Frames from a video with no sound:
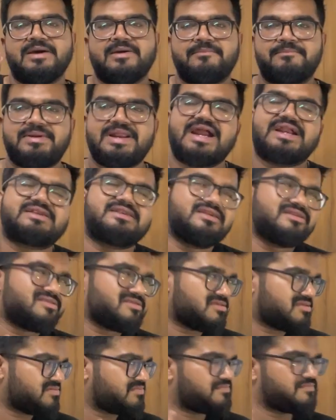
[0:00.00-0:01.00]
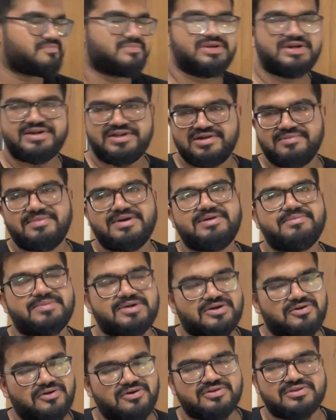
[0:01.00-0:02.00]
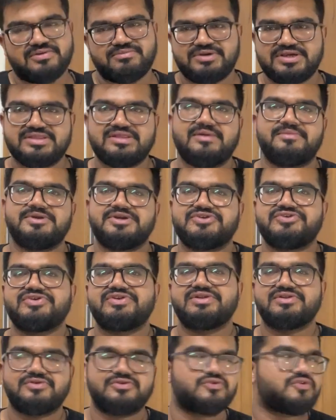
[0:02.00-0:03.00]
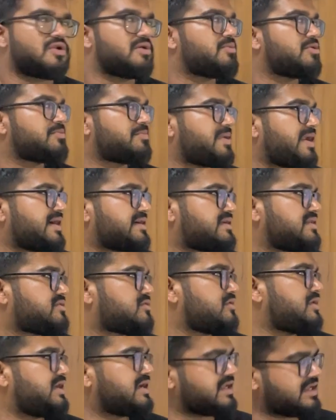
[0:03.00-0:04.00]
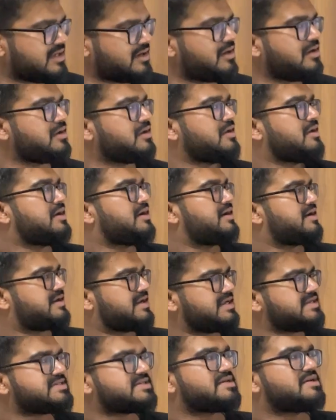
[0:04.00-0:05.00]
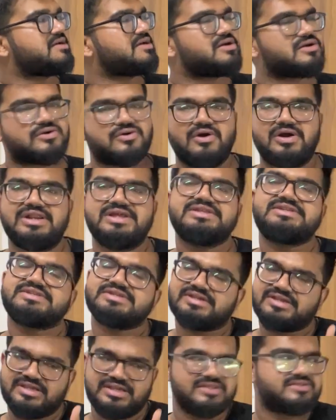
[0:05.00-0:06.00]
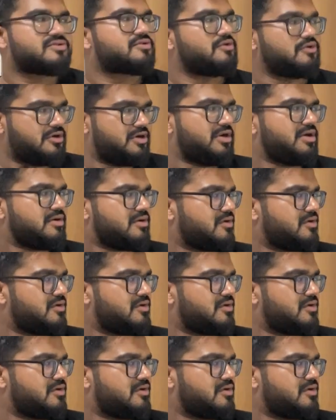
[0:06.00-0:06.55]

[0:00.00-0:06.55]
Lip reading: practice little bit because of examination hai, so thoda bahut practice to lagega. Rest, college is good.